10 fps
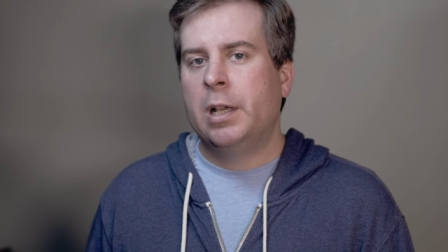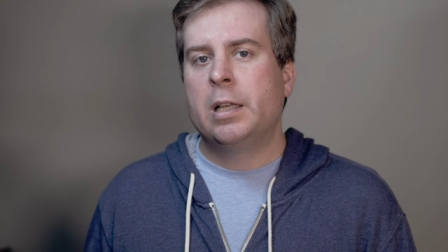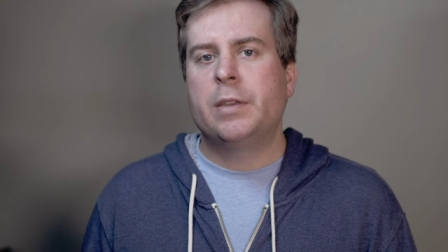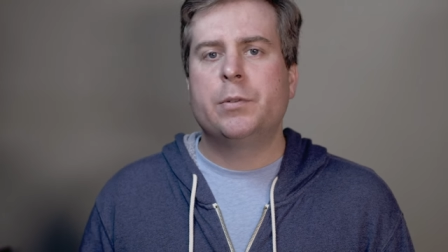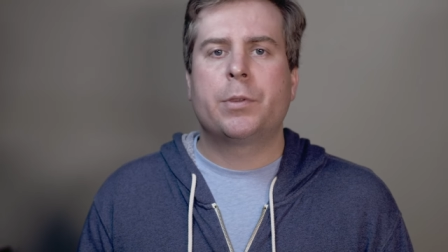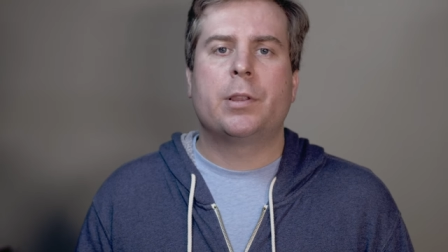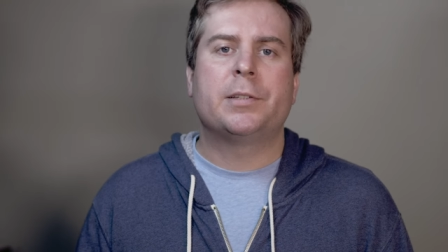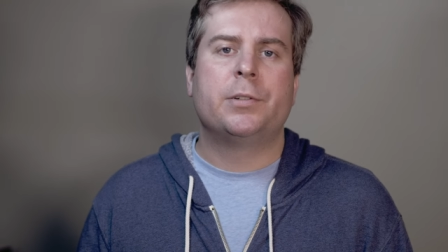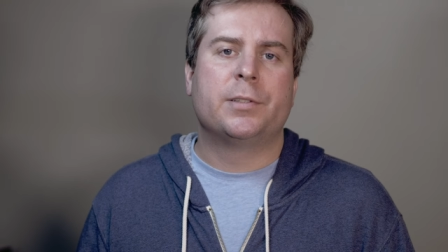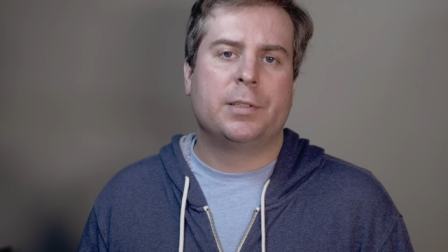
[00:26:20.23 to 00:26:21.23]
Even with
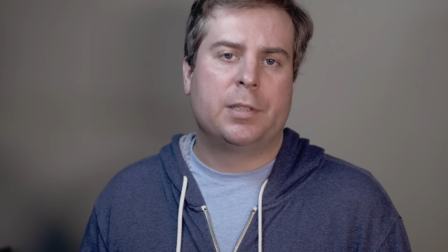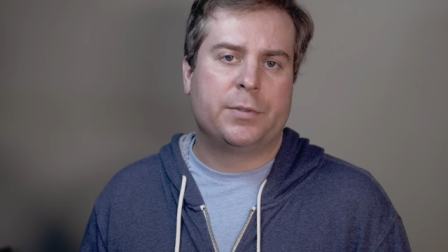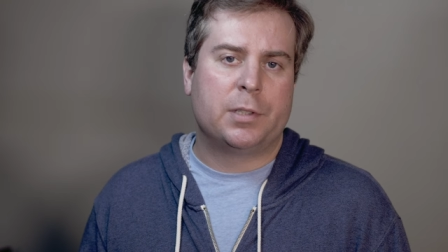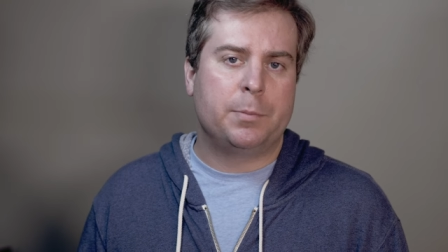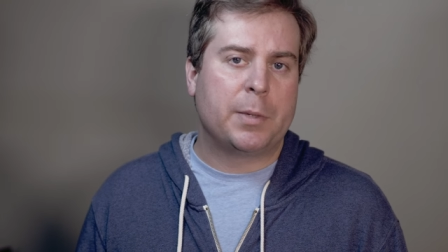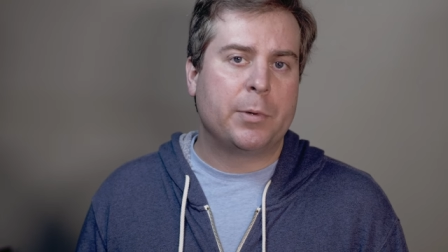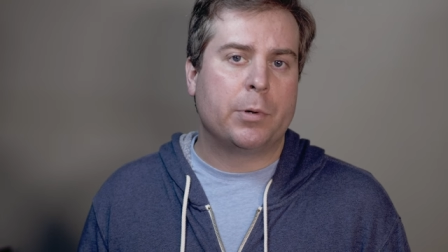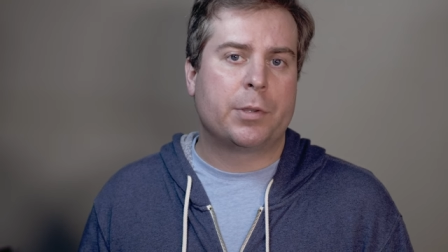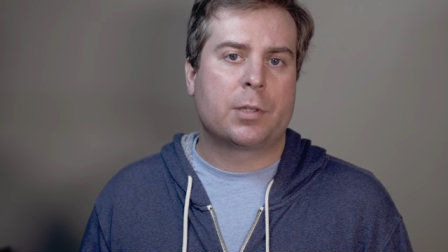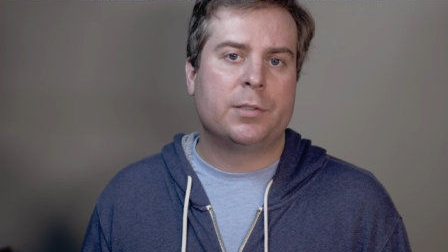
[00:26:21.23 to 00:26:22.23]
lesser incentives, it may be
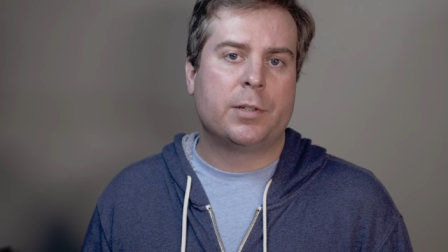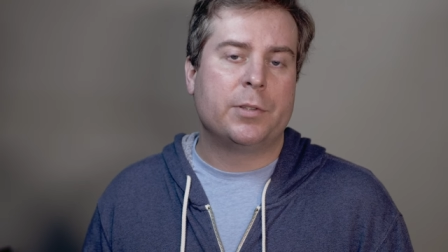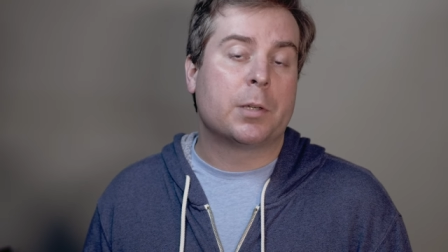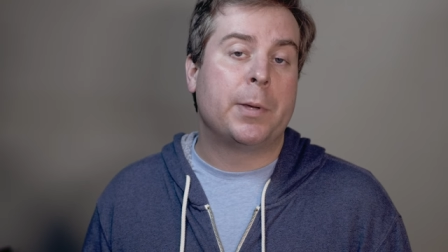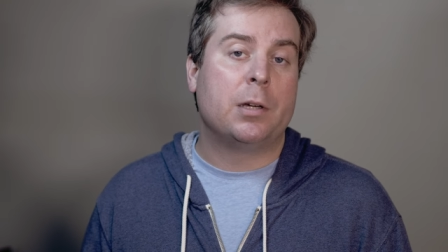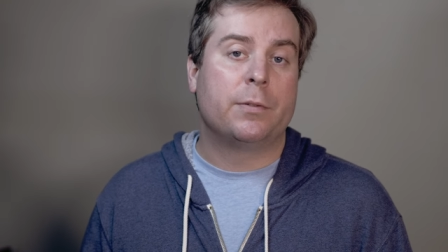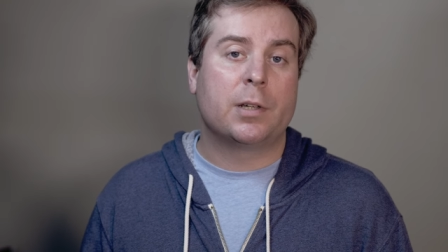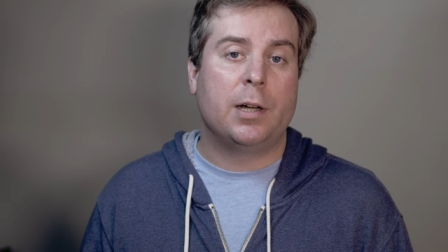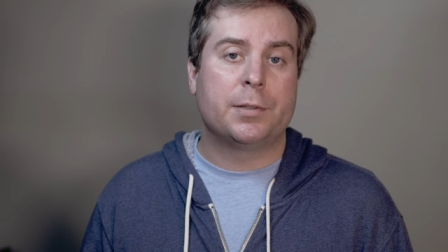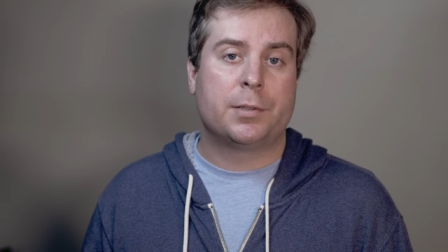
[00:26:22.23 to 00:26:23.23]
worth considering the comparative
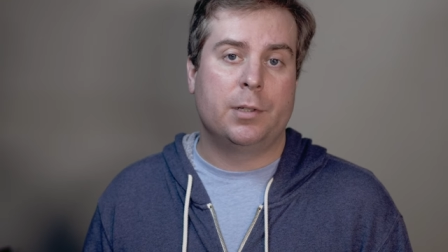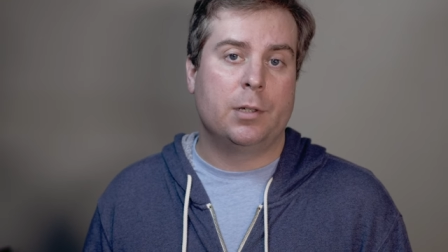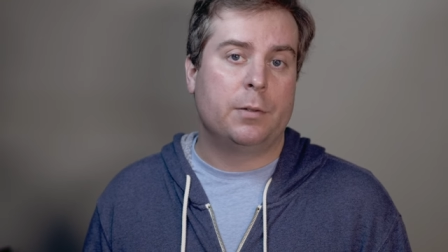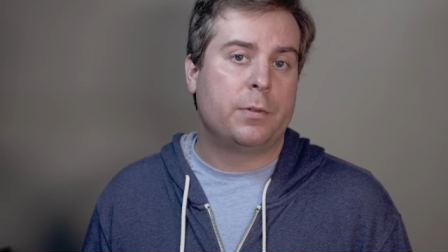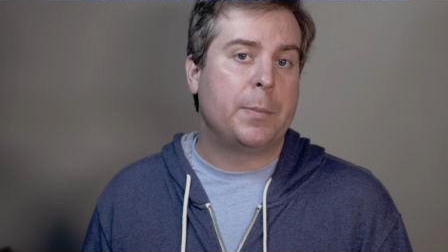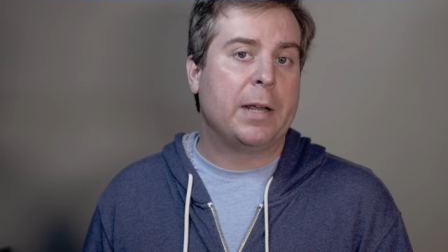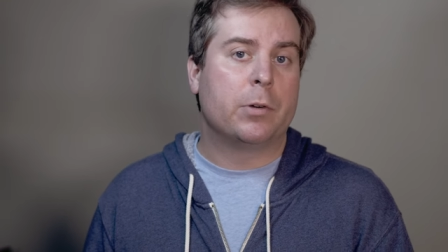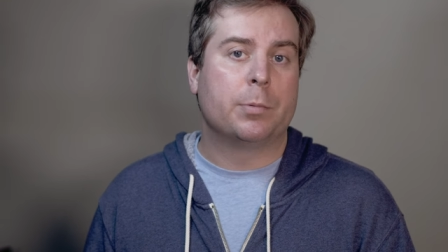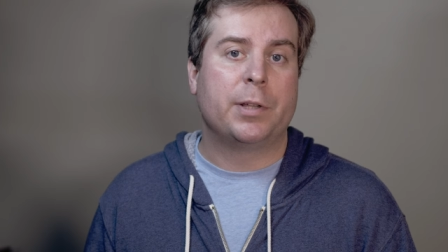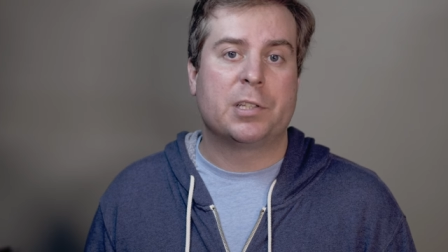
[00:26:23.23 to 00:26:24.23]
costs of a battery
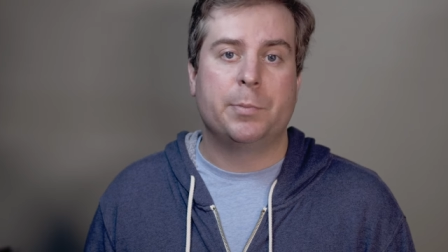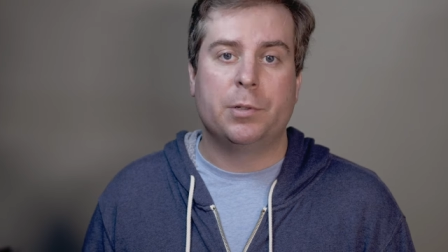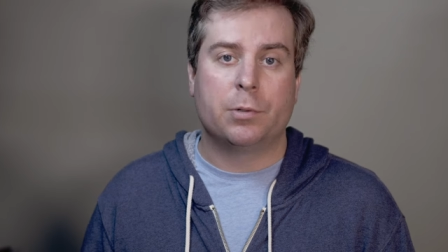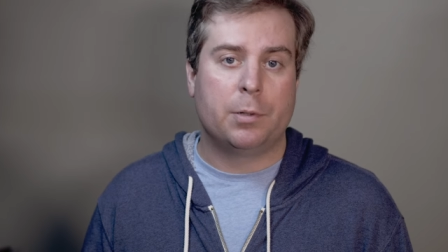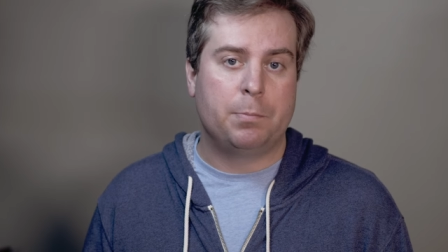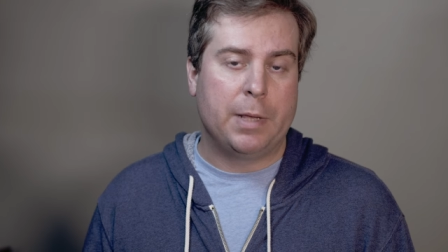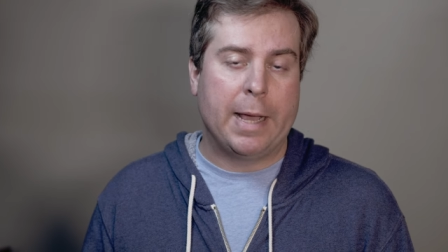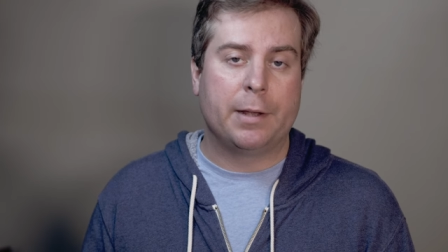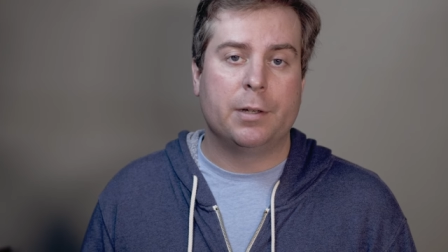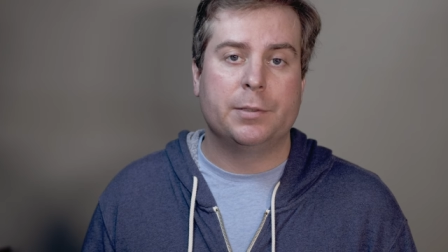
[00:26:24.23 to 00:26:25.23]
replacement or
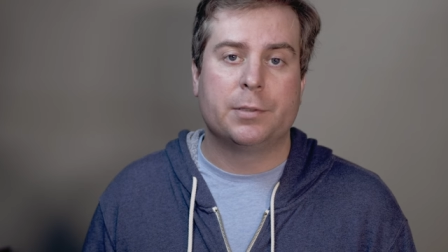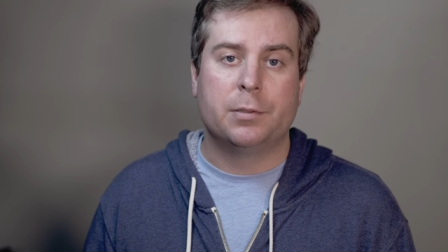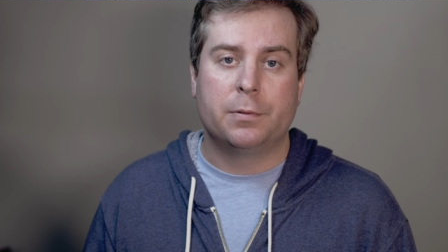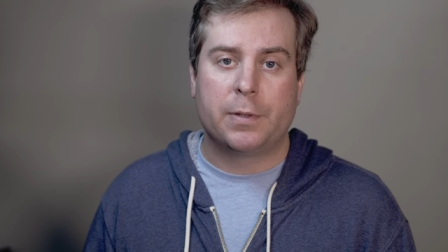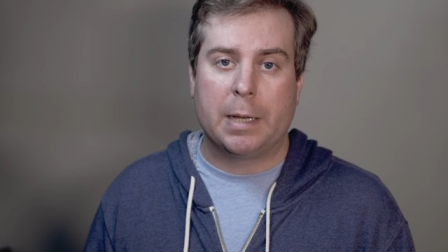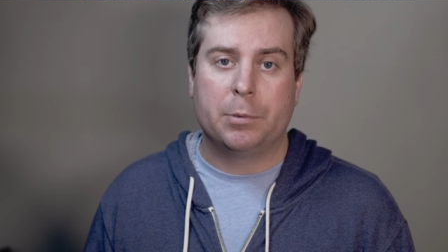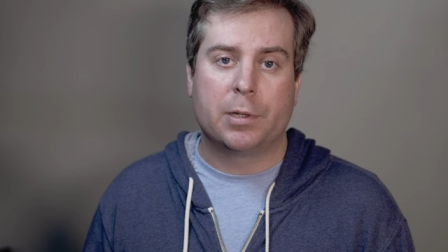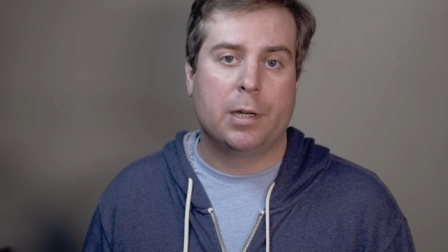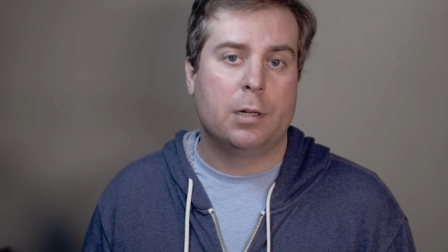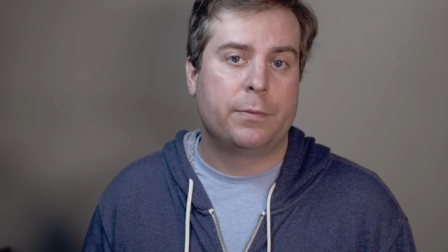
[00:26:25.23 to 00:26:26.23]
add-ons of Apple
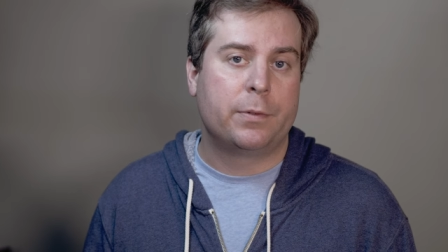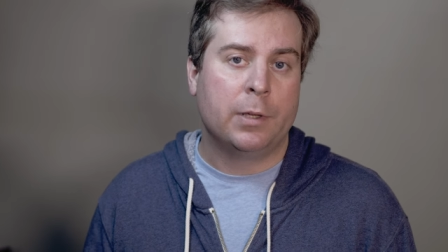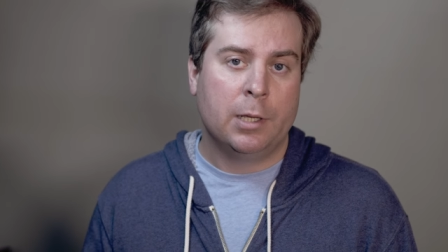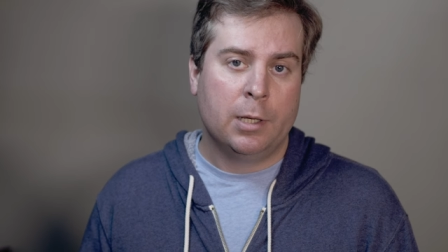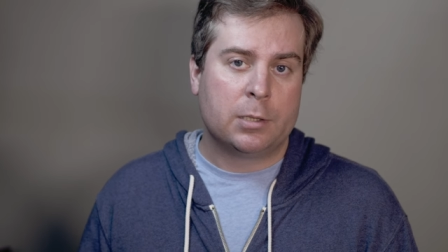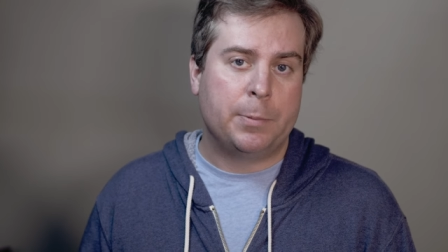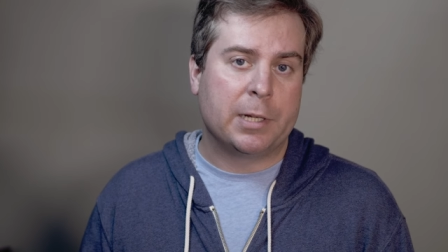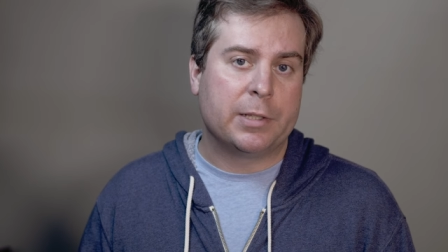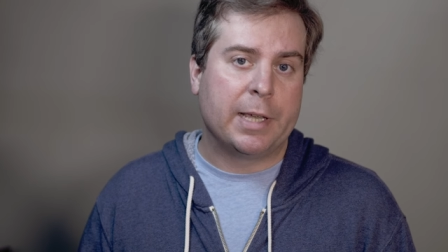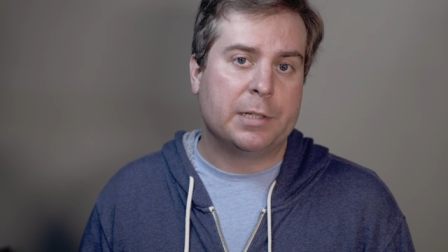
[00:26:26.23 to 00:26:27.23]
Care if, depending
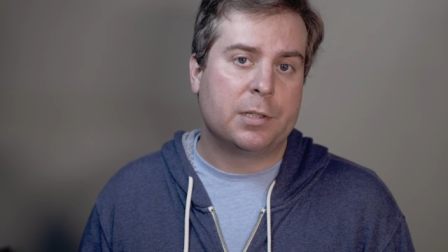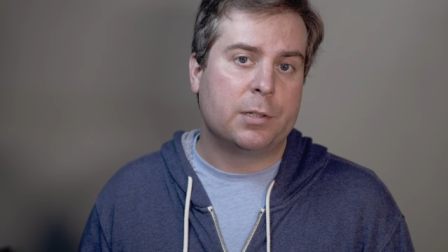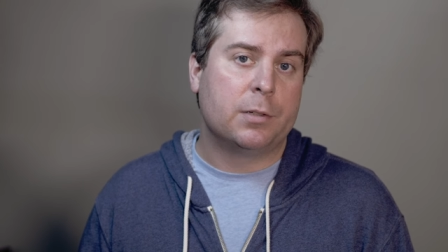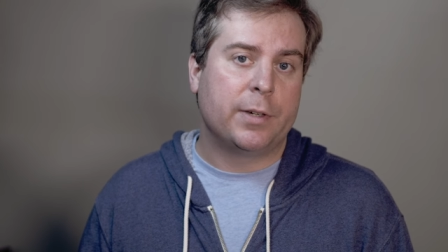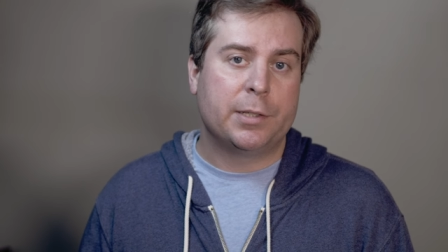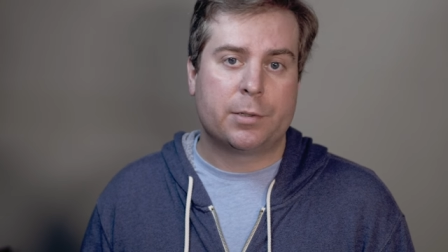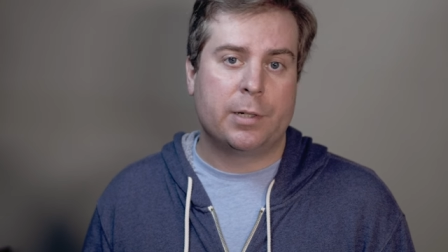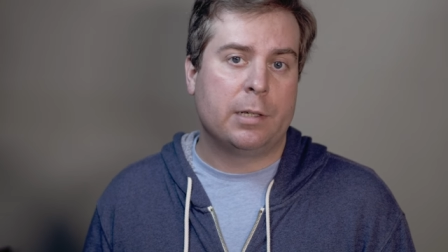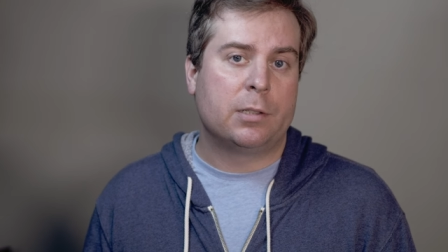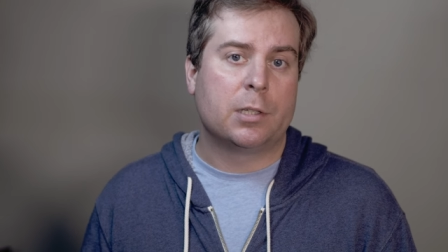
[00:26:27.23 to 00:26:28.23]
on the age of your device or
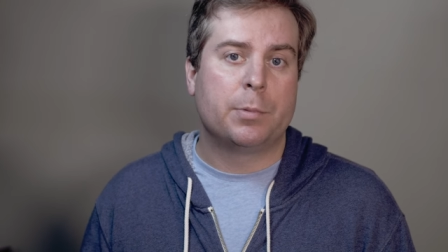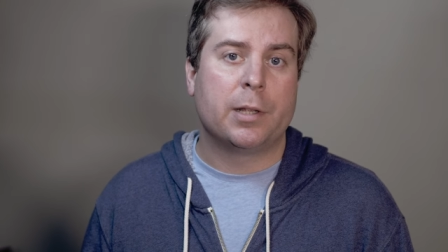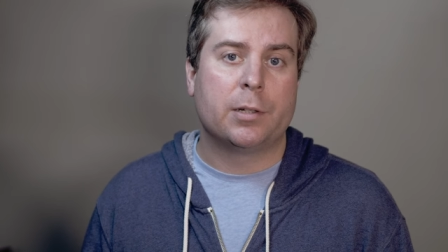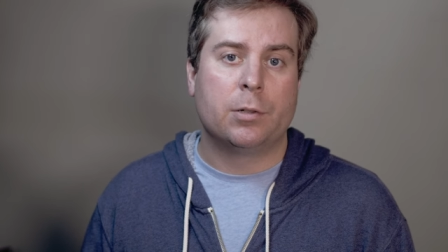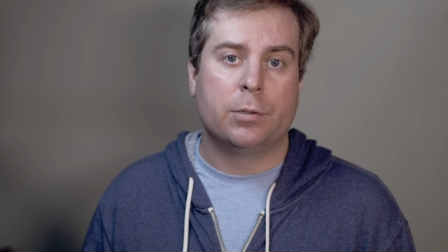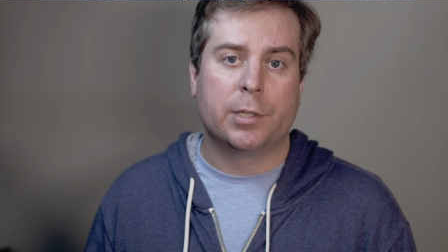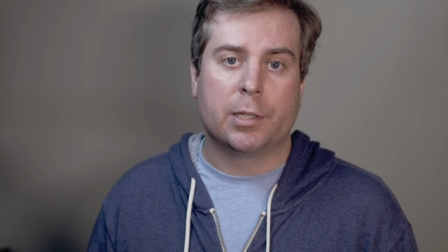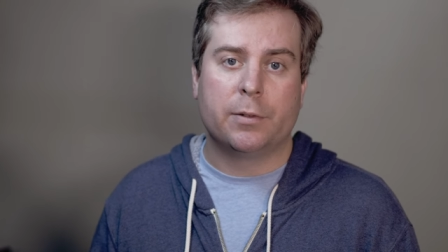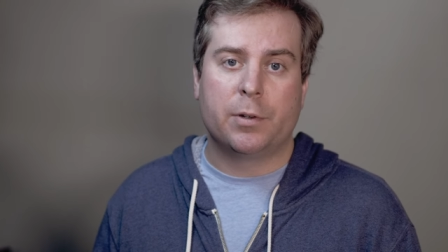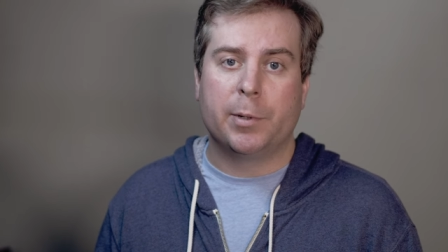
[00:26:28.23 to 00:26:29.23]
how long you plan on holding
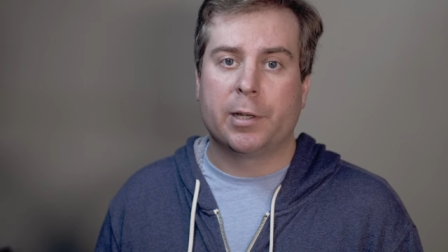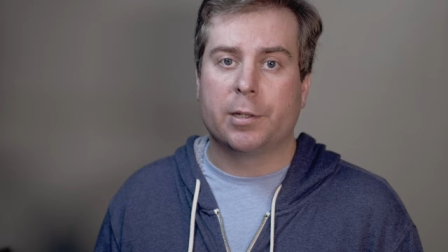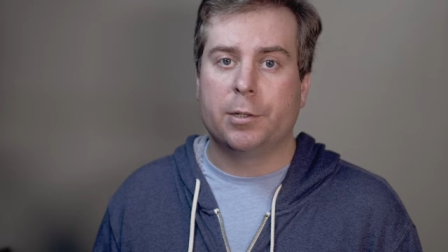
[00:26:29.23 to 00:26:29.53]
it if you're buying it